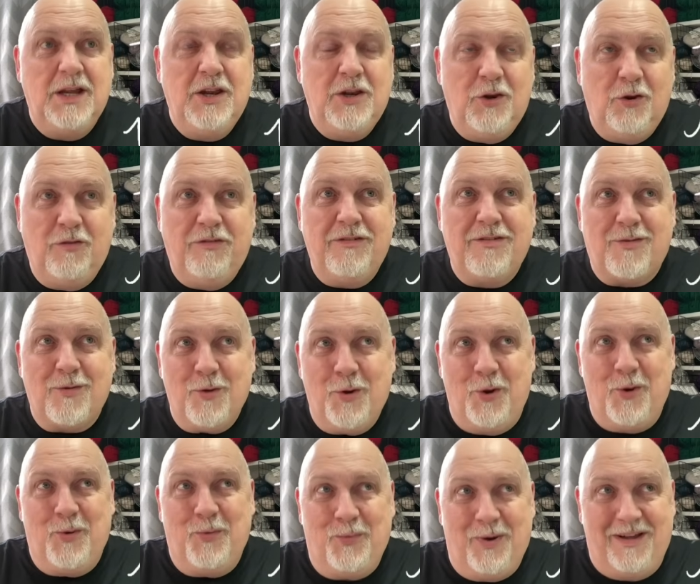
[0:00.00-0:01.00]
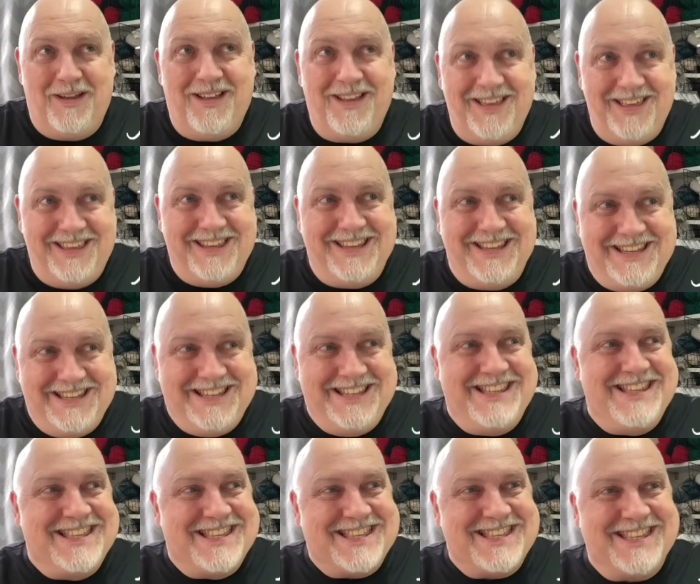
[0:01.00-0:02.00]
Love as
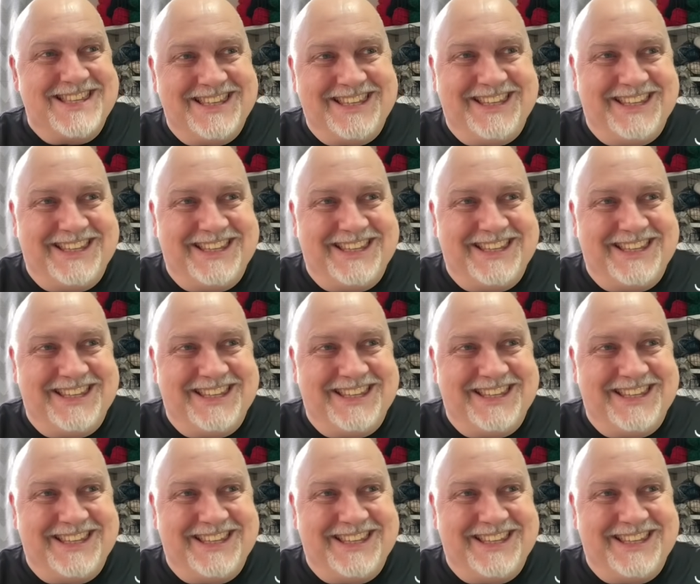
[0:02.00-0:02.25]
always.